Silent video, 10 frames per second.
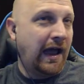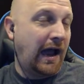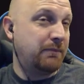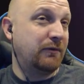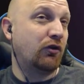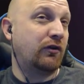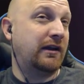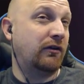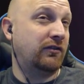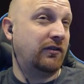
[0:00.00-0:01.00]
I'd be real
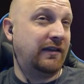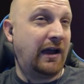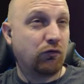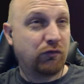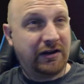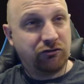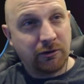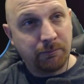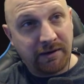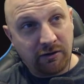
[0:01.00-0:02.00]
curious to see how Rage
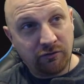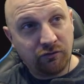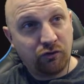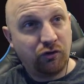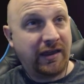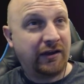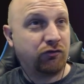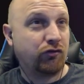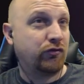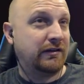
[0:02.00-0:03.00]
compares to the
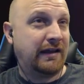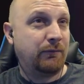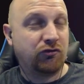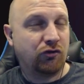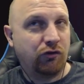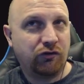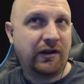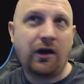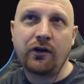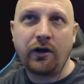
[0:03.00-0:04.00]
extra crit damage you're losing
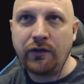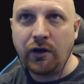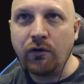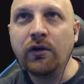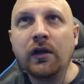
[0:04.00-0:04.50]
out on, though.